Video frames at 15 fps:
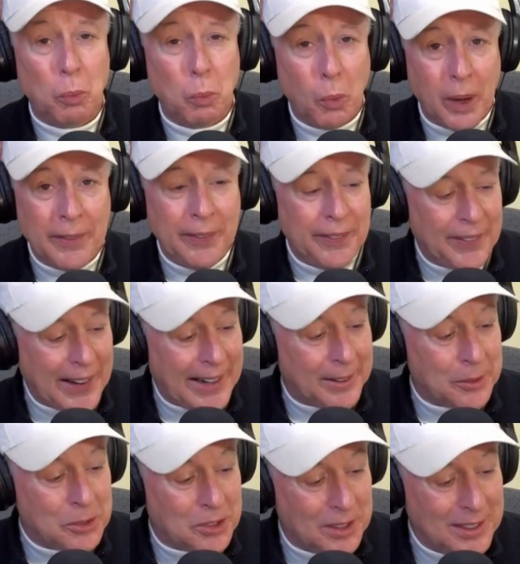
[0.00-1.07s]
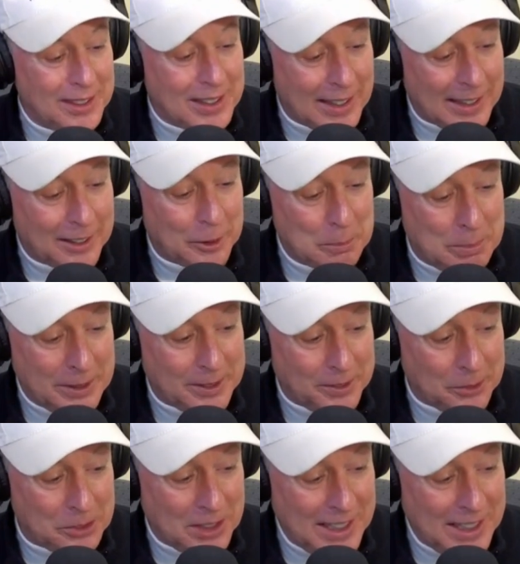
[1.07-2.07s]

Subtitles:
$1,000 bills.